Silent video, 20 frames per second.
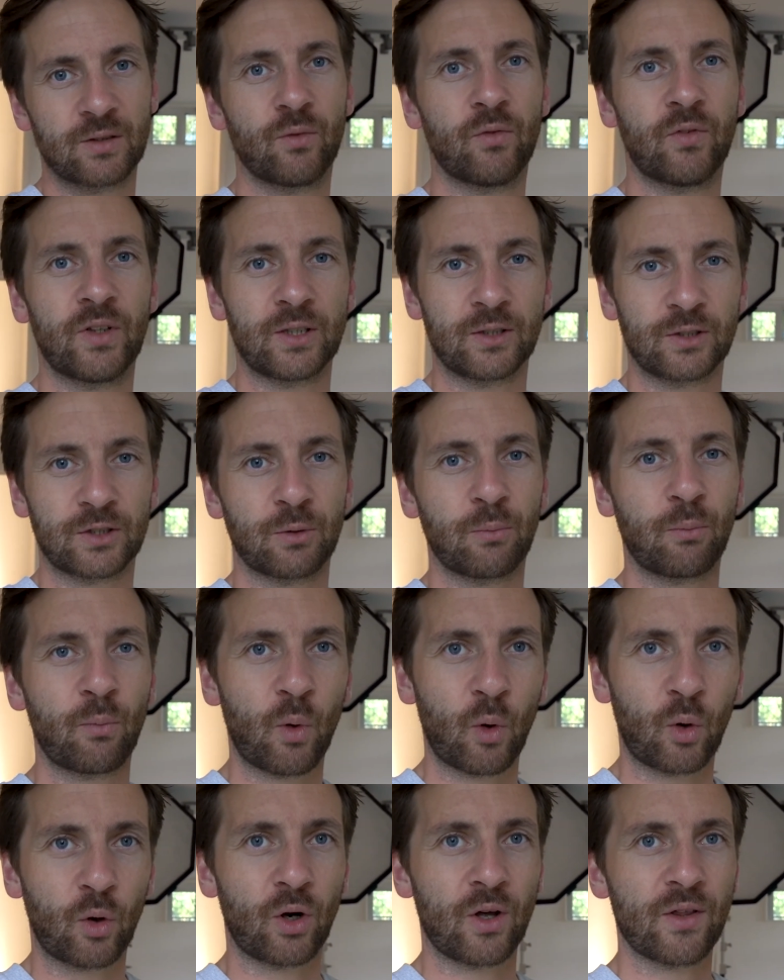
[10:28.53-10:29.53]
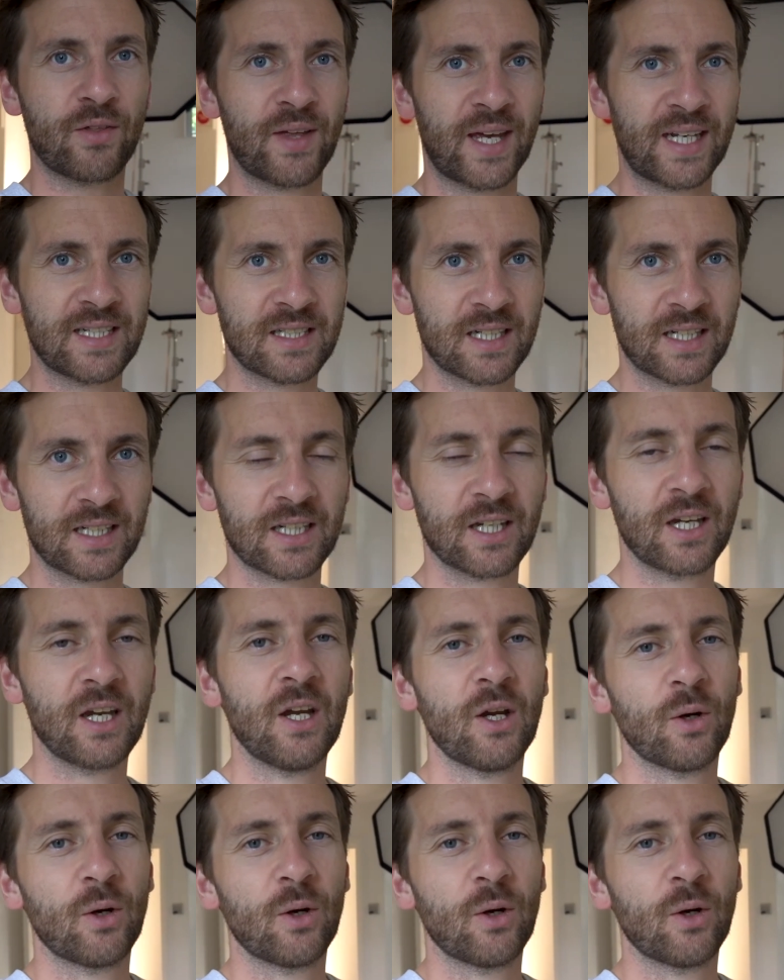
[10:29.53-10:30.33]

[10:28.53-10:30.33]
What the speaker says: feels more authentic.